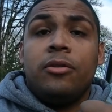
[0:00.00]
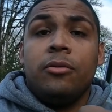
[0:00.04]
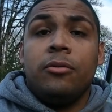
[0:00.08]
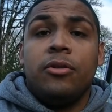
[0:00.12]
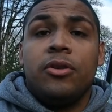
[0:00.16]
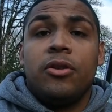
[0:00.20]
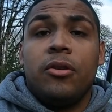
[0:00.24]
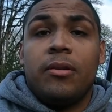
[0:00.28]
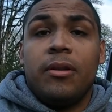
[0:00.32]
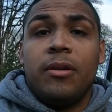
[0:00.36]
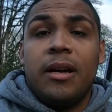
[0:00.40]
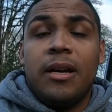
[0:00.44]

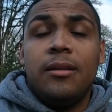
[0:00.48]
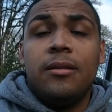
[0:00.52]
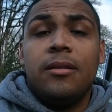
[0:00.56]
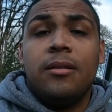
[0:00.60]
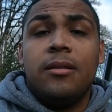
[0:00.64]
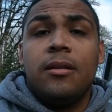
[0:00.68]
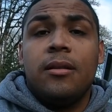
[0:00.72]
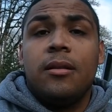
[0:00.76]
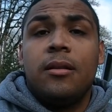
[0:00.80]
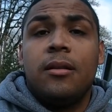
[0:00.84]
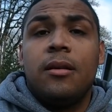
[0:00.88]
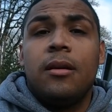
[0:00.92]
Twos R
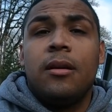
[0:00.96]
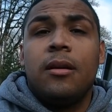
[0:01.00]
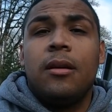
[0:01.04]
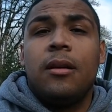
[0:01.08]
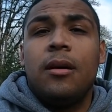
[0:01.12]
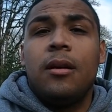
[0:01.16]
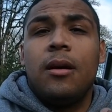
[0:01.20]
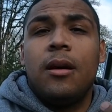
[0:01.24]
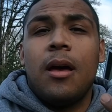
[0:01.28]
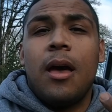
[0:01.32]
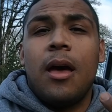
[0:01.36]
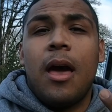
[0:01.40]
Us,
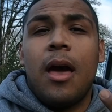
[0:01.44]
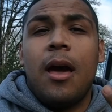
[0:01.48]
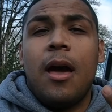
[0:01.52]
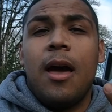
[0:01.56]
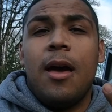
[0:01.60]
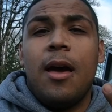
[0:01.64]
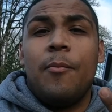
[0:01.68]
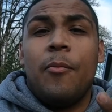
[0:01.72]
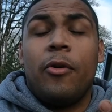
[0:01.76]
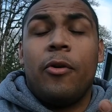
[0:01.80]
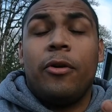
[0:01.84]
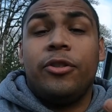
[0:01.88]

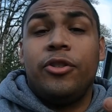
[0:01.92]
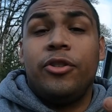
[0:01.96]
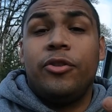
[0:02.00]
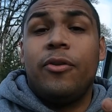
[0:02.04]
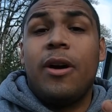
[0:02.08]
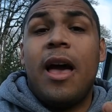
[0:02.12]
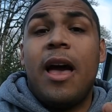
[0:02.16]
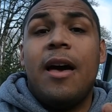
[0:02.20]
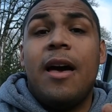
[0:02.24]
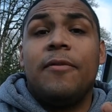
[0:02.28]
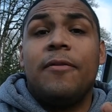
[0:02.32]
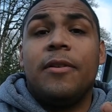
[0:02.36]

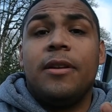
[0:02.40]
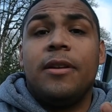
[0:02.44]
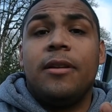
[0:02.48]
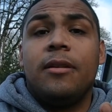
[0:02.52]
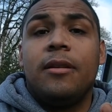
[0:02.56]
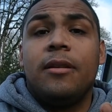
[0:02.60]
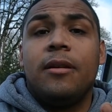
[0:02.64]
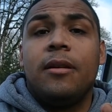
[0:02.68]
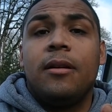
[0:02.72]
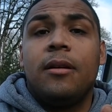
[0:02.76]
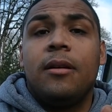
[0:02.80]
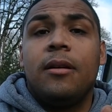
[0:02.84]
MR2 Heaven,